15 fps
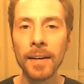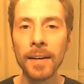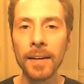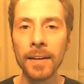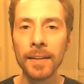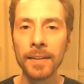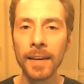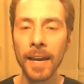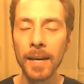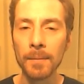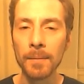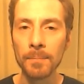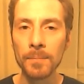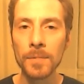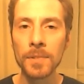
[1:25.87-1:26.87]
in the
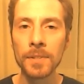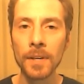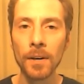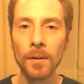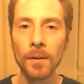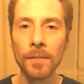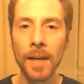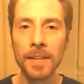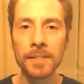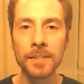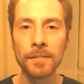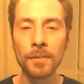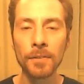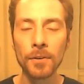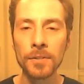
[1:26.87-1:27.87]
game. So
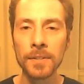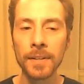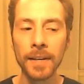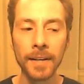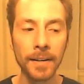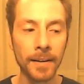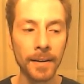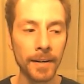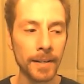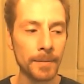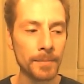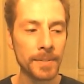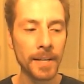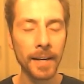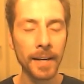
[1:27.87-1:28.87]
that's the first thing.
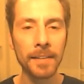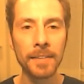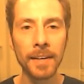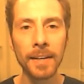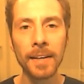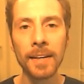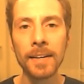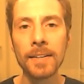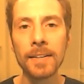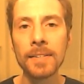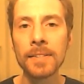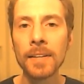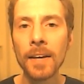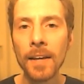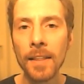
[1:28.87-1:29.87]
Second thing
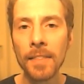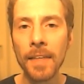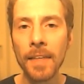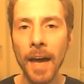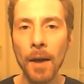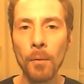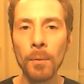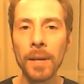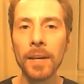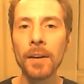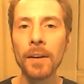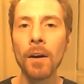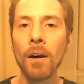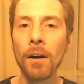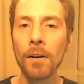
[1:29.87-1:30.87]
is that
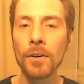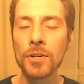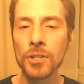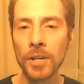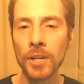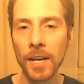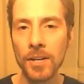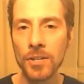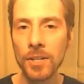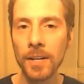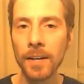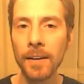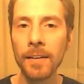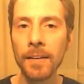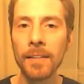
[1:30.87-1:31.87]
we are
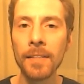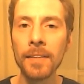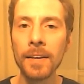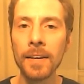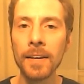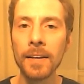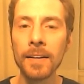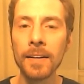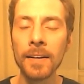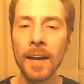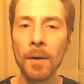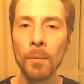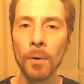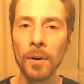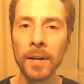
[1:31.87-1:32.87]
changing the
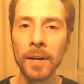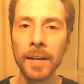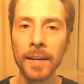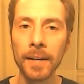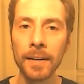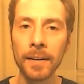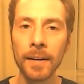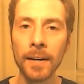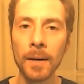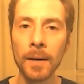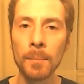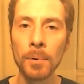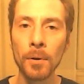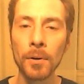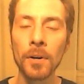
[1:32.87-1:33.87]

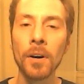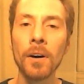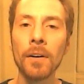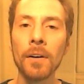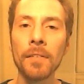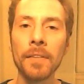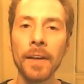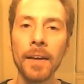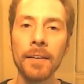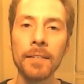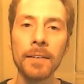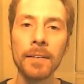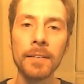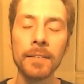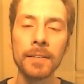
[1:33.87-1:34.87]
networking protocol that